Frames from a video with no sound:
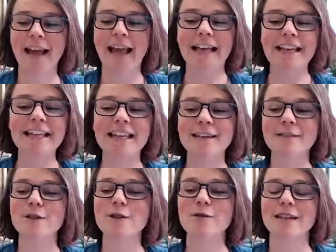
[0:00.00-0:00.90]
and
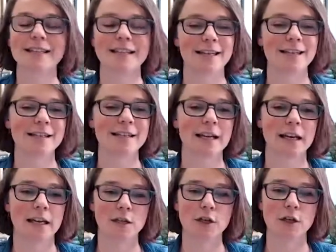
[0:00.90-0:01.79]
gives you this insight
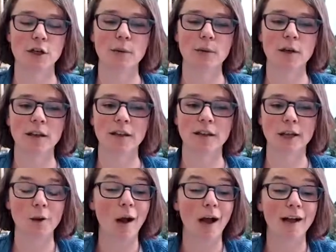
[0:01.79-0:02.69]
into your community that
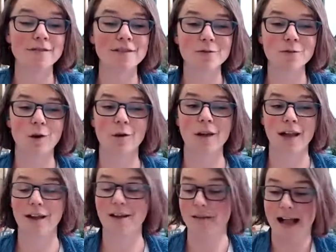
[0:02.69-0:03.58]
you often won't
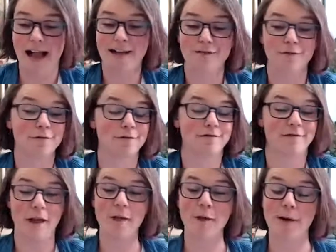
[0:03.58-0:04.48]
have
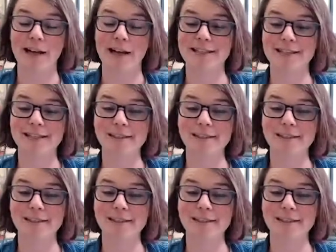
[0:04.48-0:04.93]
otherwise.